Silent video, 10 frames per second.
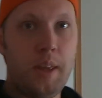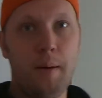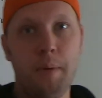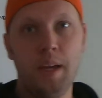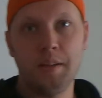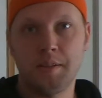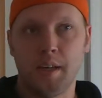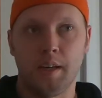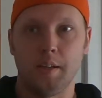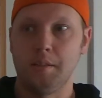that means
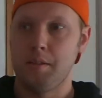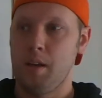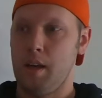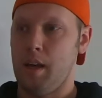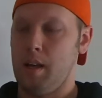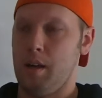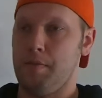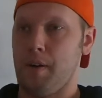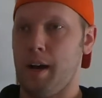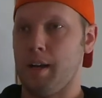is,
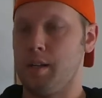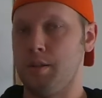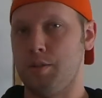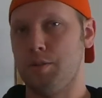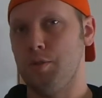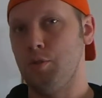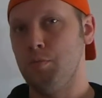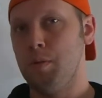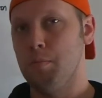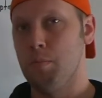if I
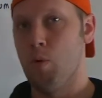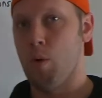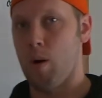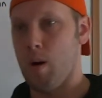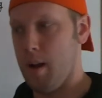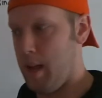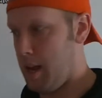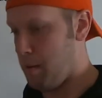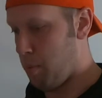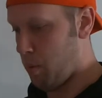consume more at
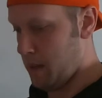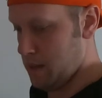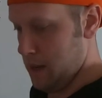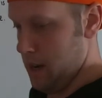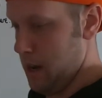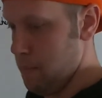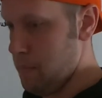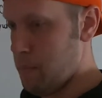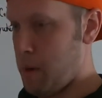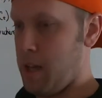any point in
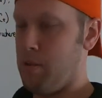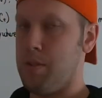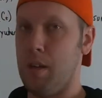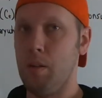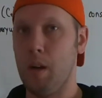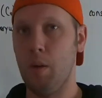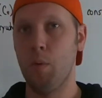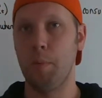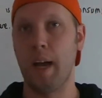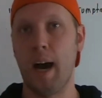time, my utility
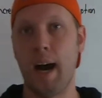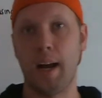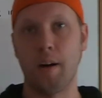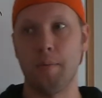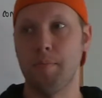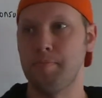will be higher.